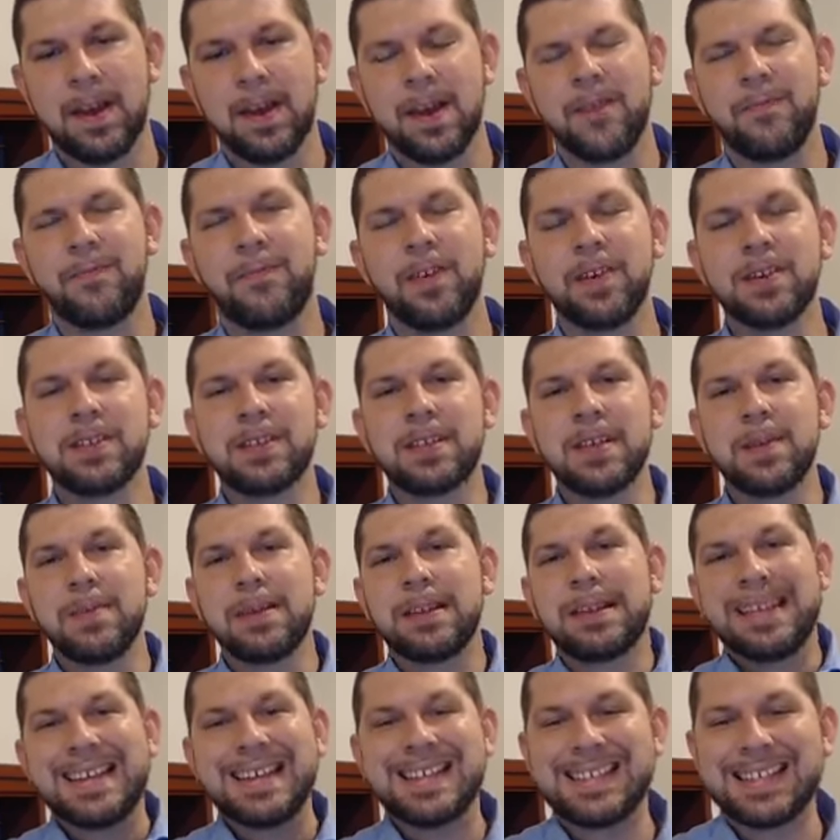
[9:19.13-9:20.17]
In 1
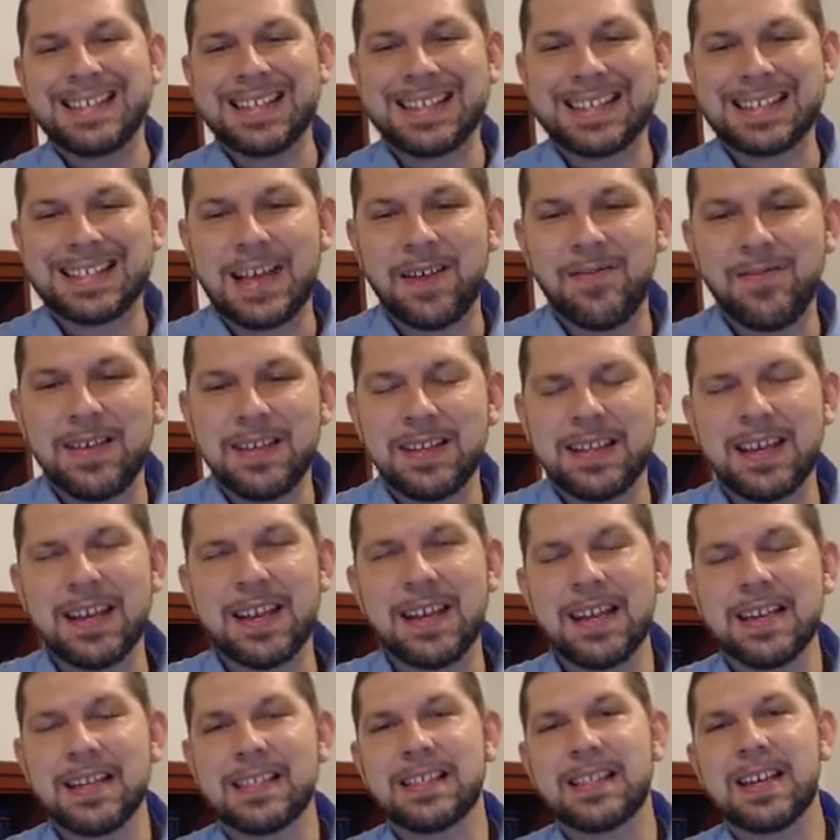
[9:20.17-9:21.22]
Timothy
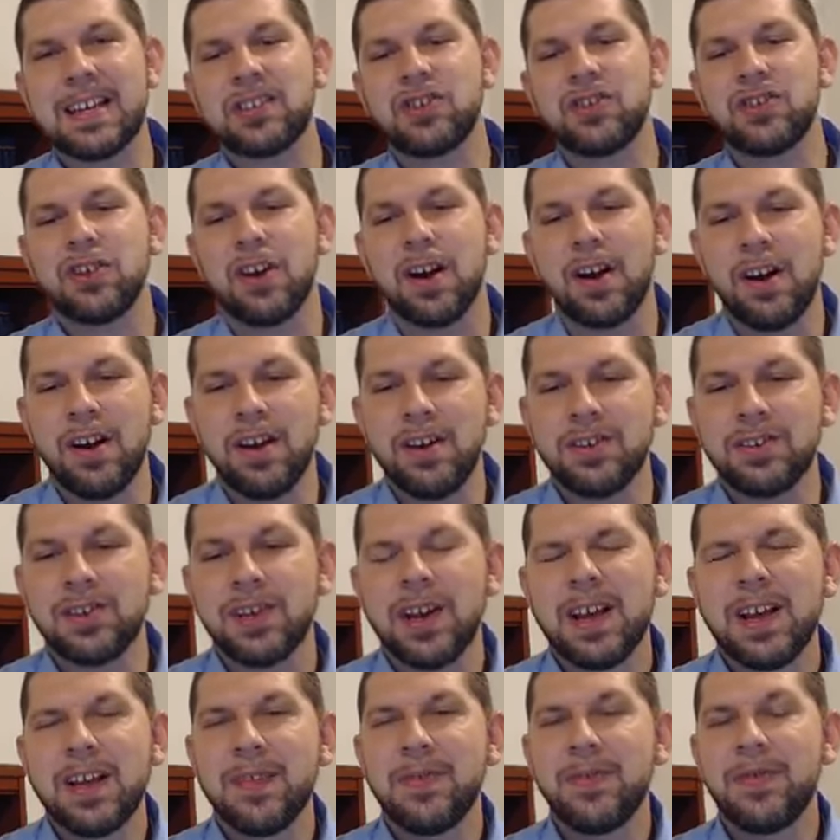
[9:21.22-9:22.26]
6:17, he says, "Charge
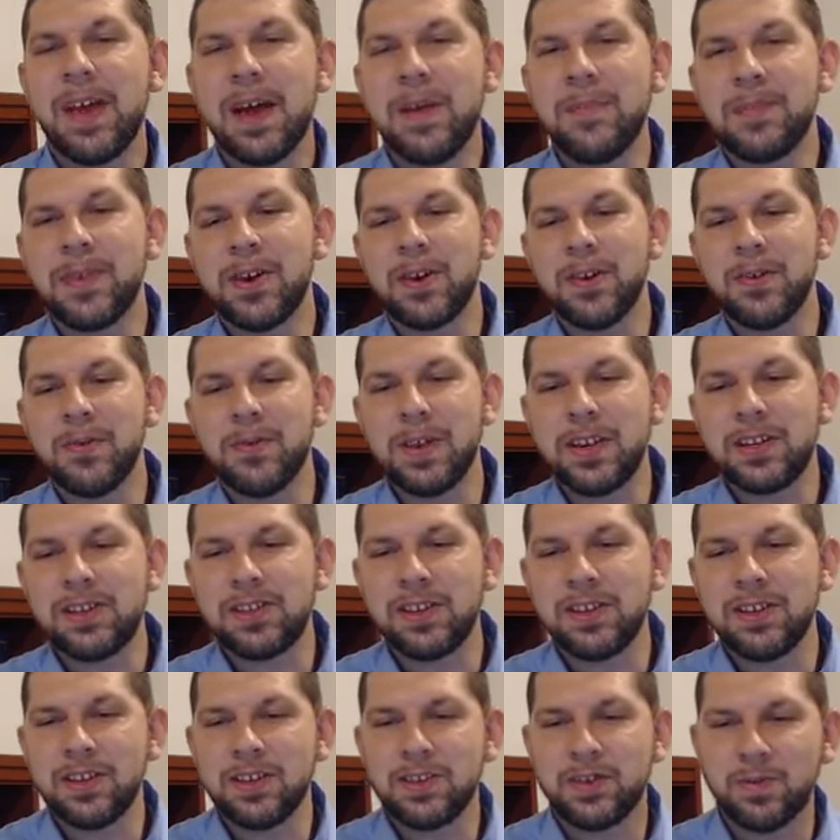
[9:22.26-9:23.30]
them that are rich
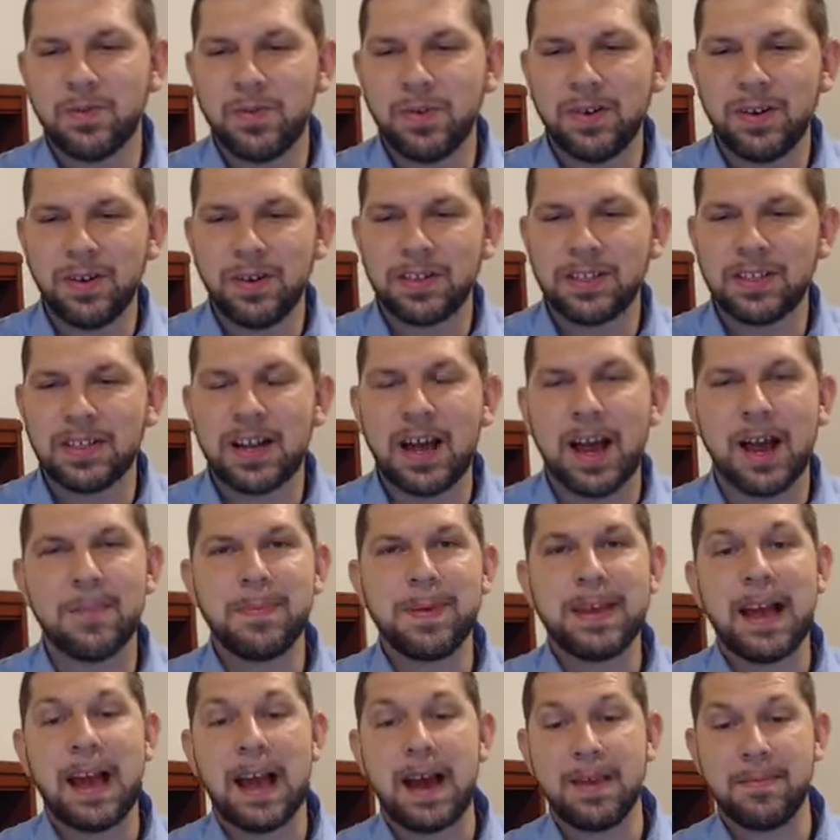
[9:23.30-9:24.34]
in this world to not
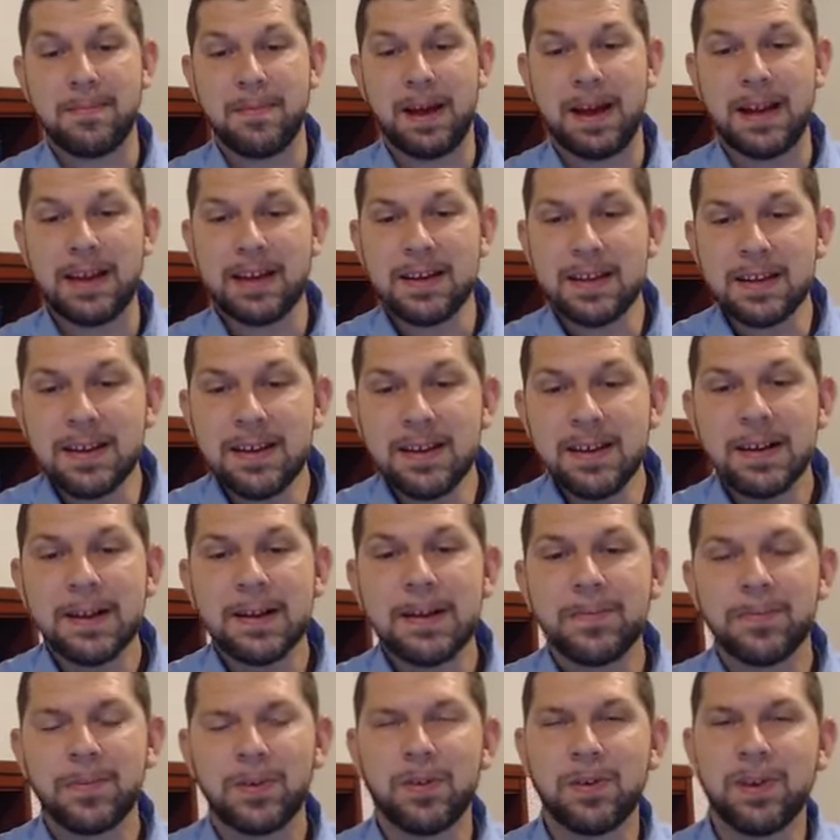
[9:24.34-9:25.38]
be high-minded
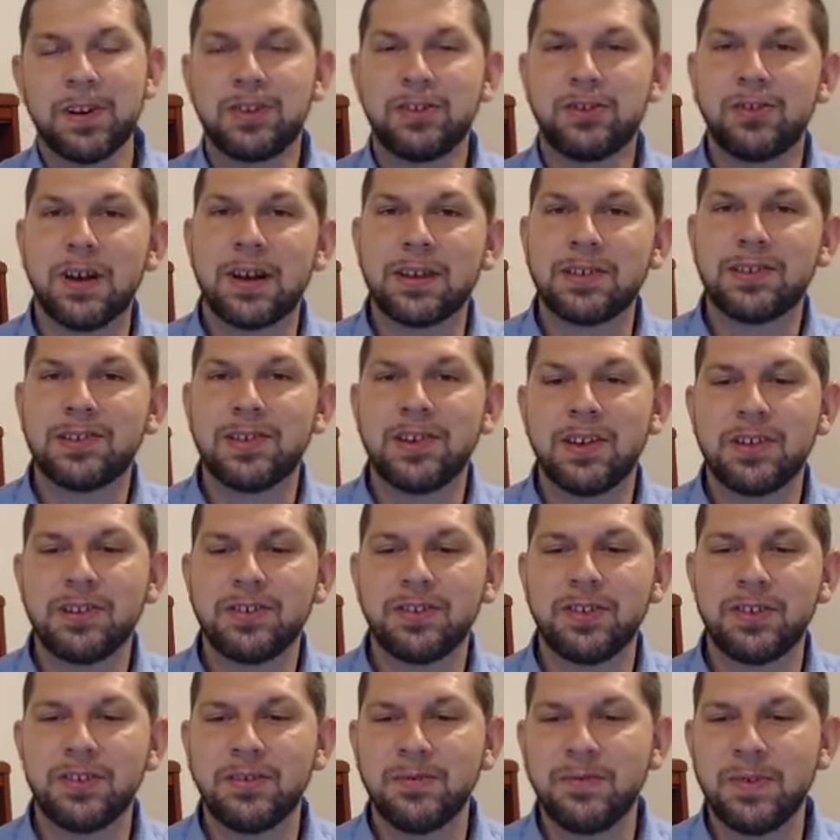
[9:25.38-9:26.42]
or to trust in
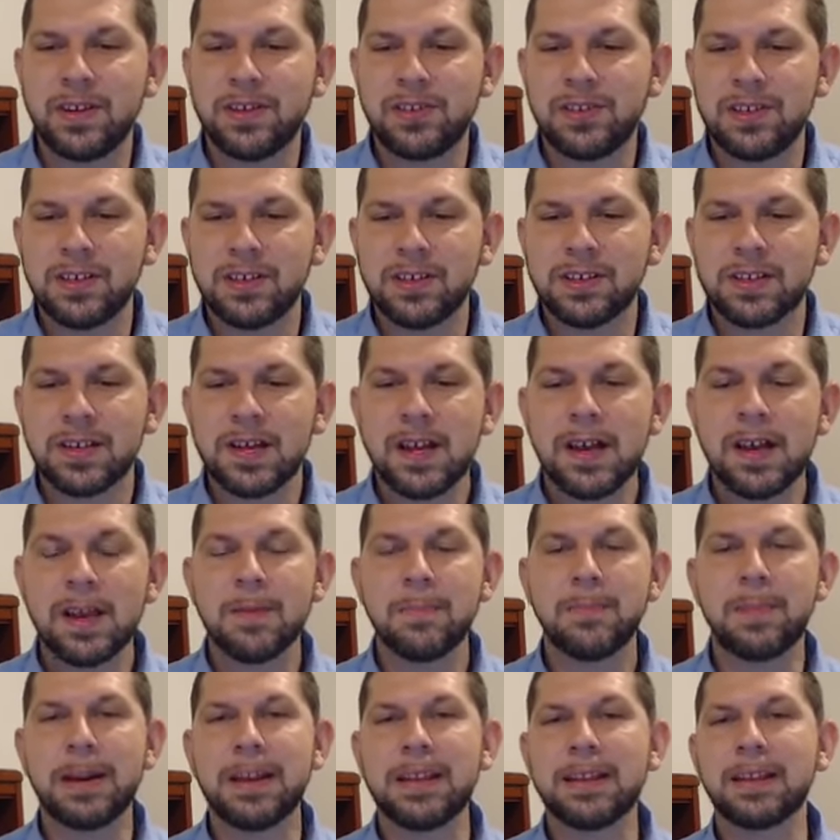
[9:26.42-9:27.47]
uncertain riches,
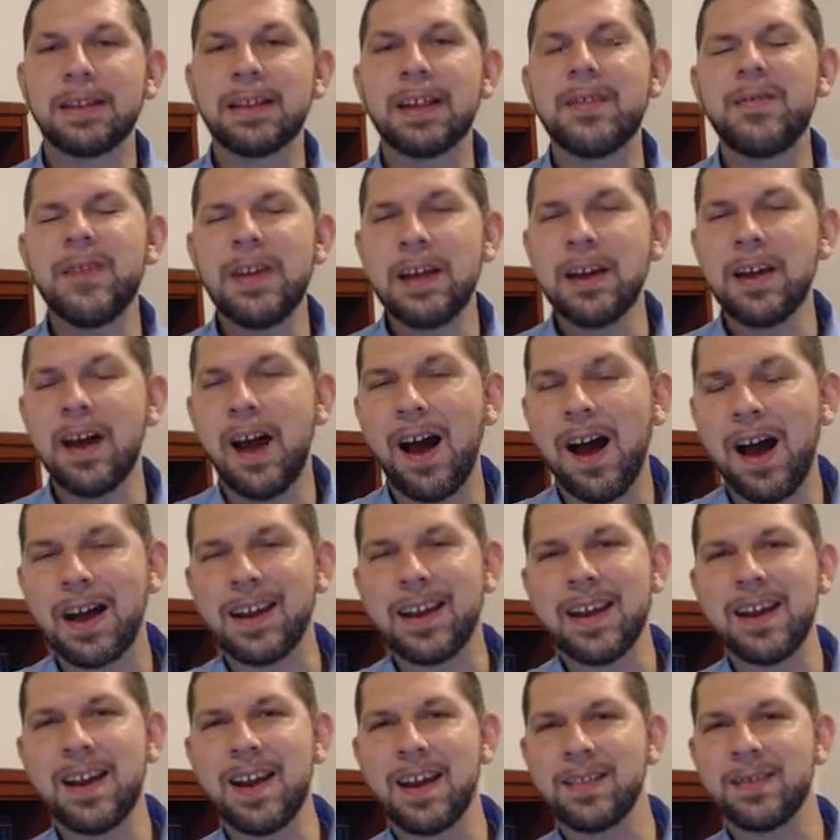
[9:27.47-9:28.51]
but in the living
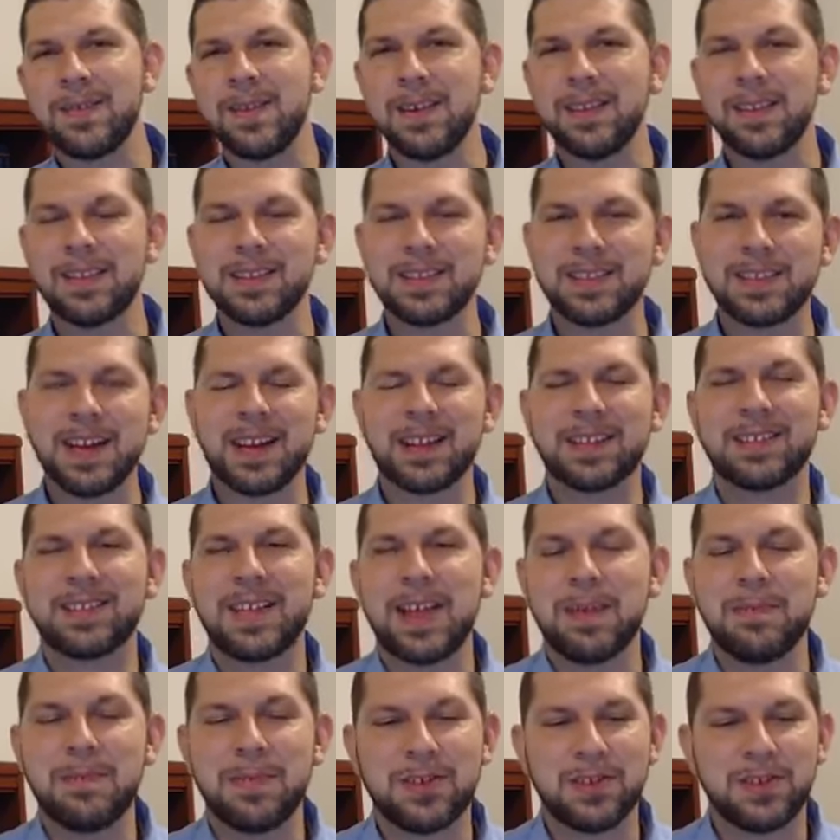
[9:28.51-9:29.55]
God." And I think this next
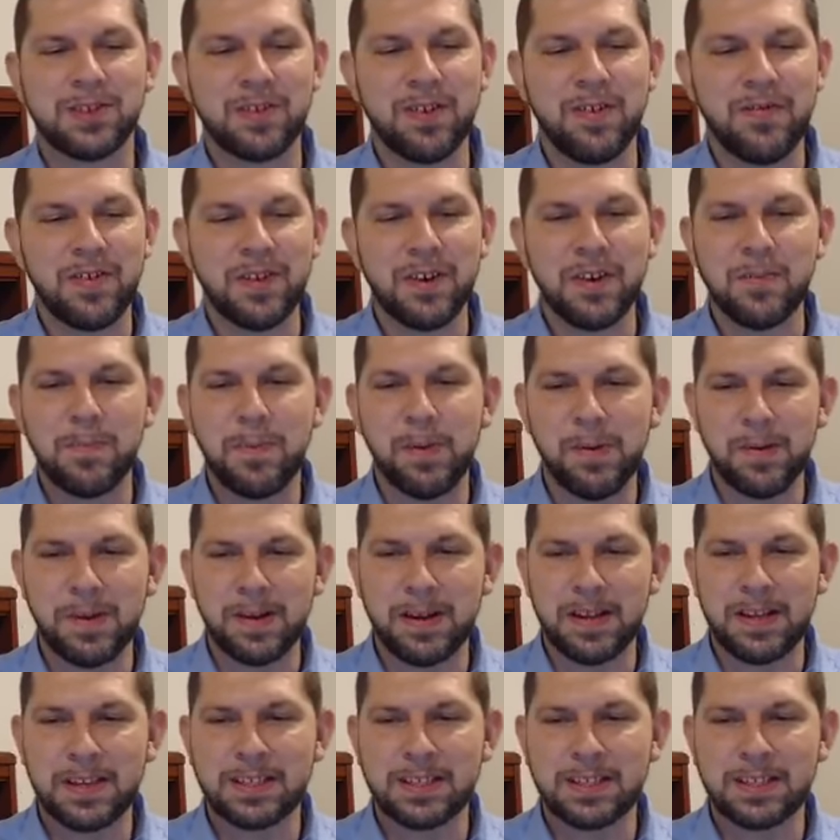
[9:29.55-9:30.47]
statement is so very important.